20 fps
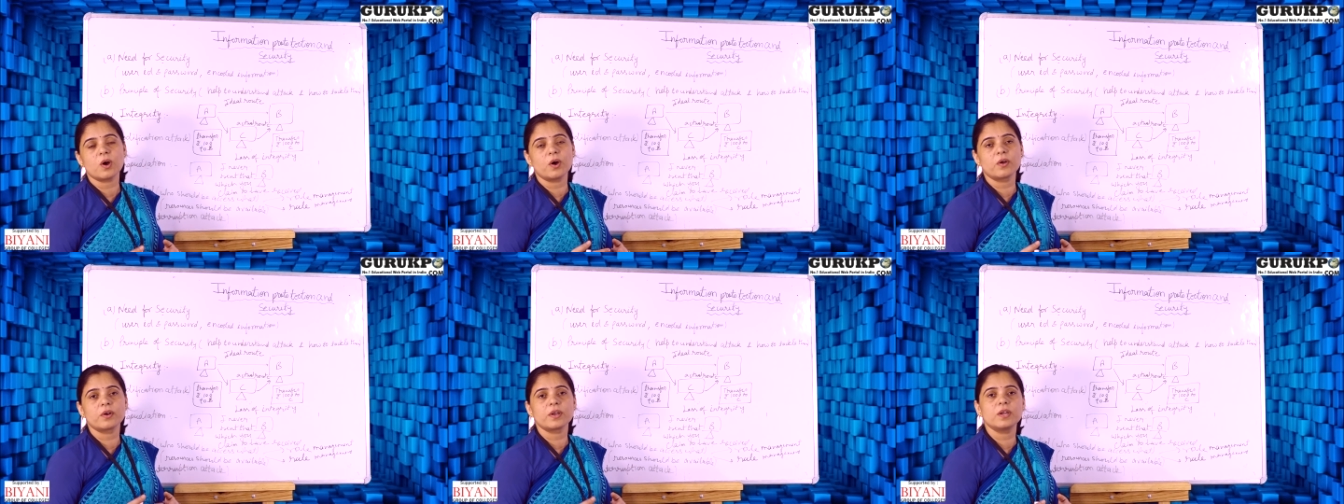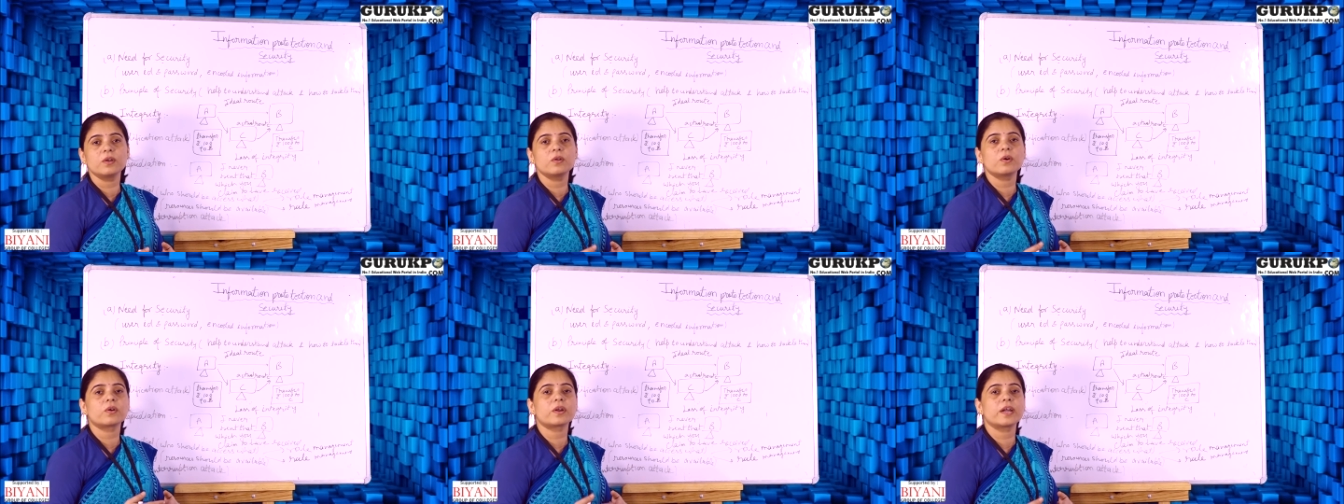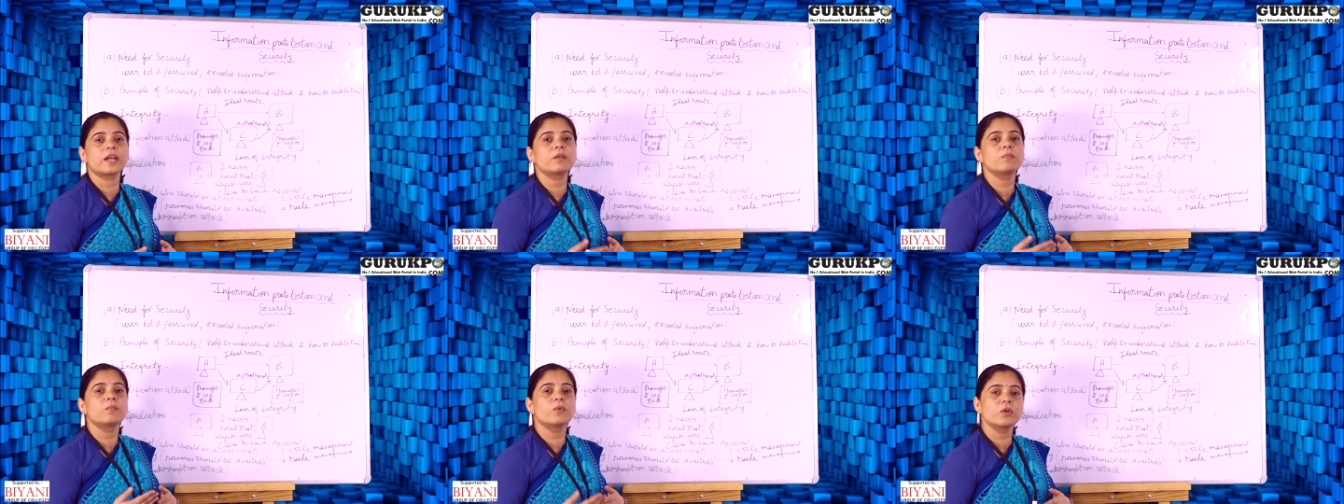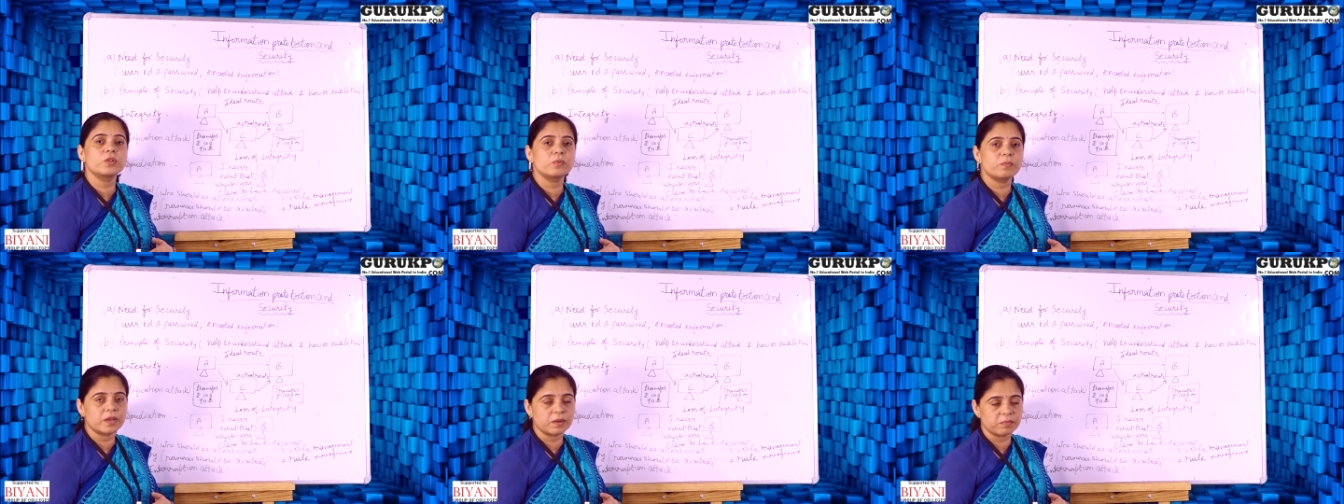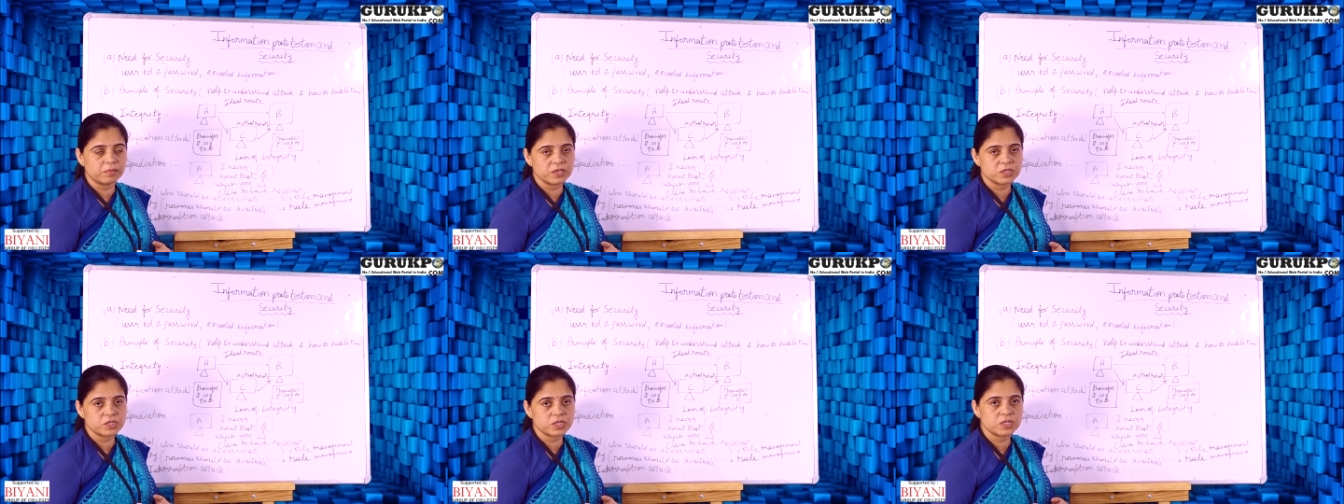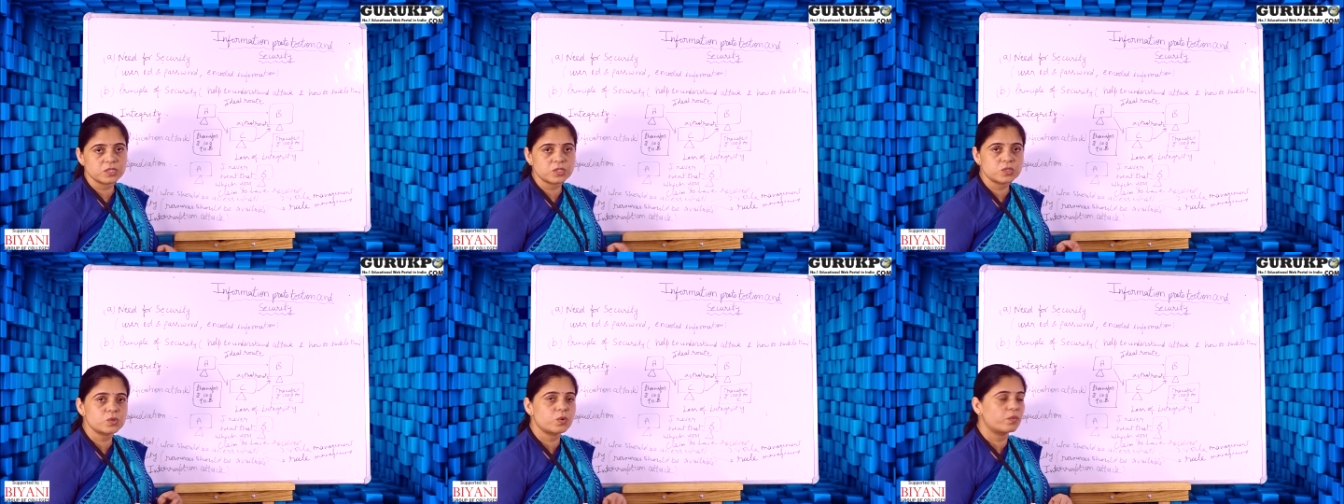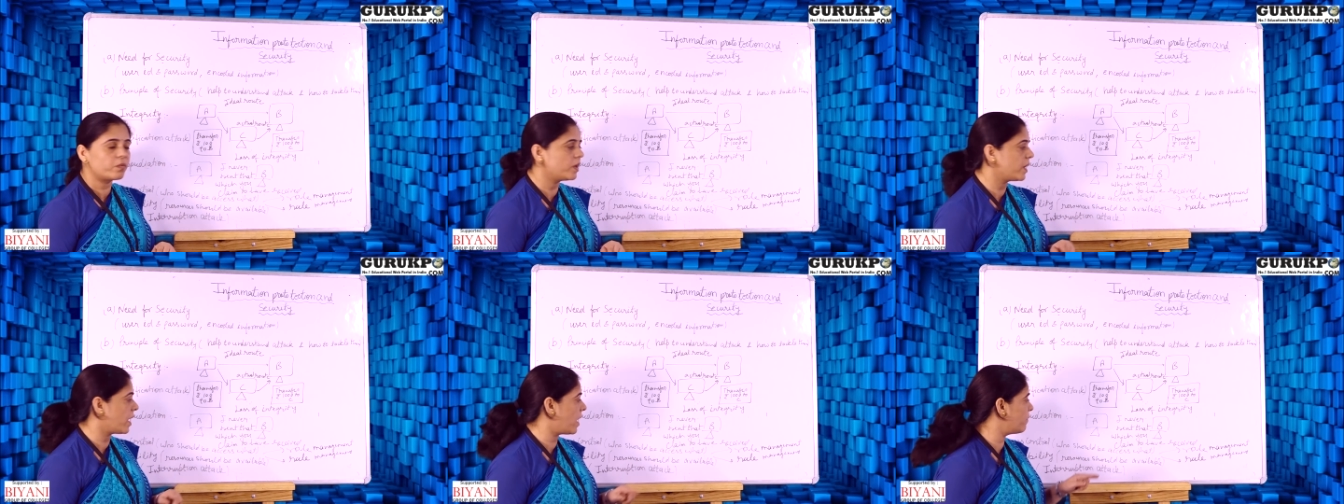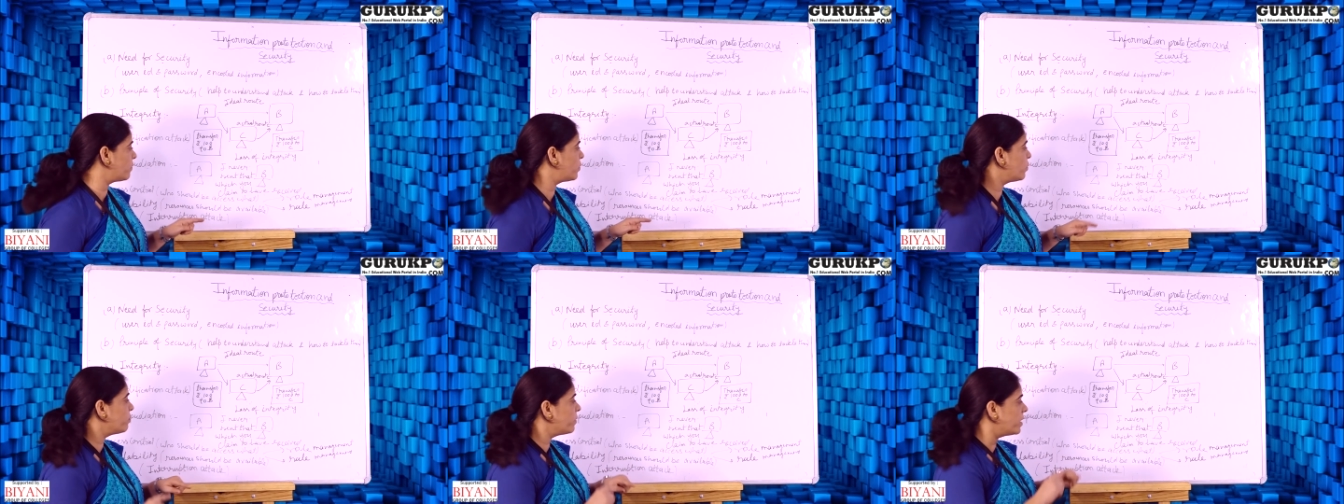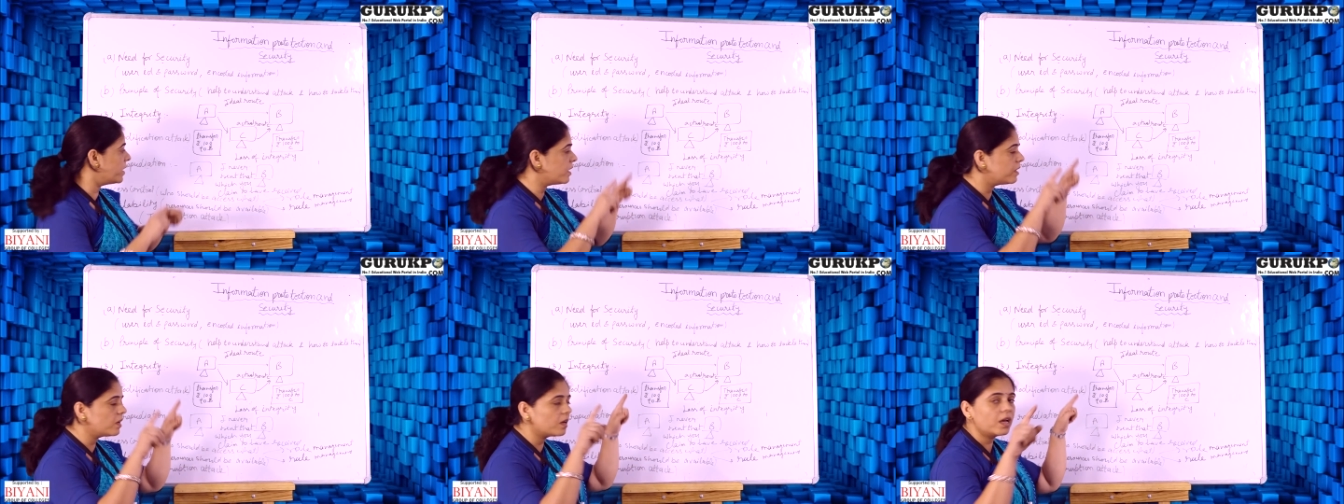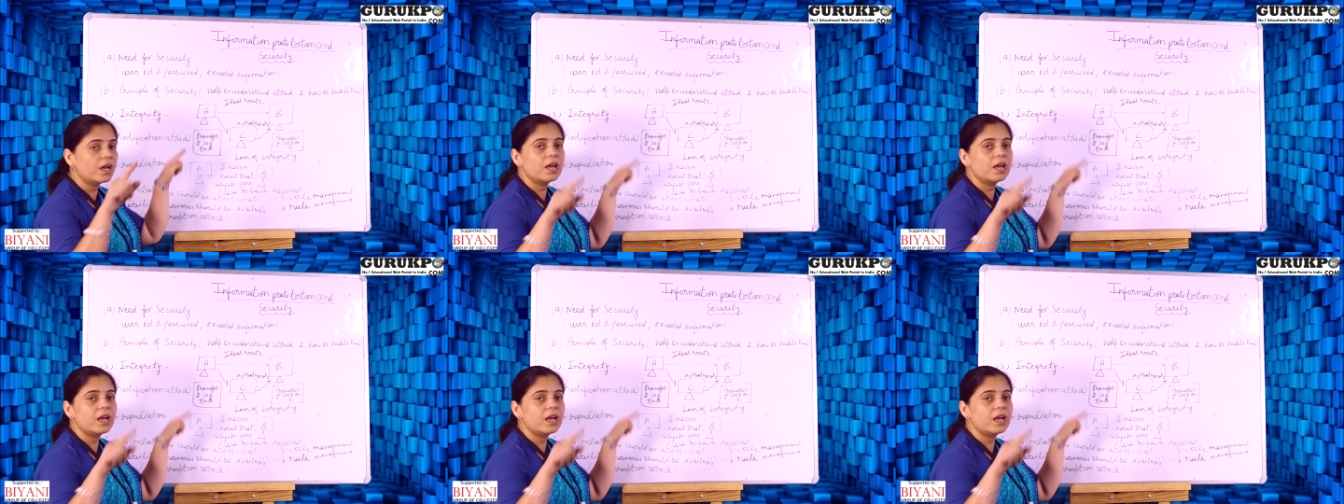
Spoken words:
or read or write both permissions. So we have to make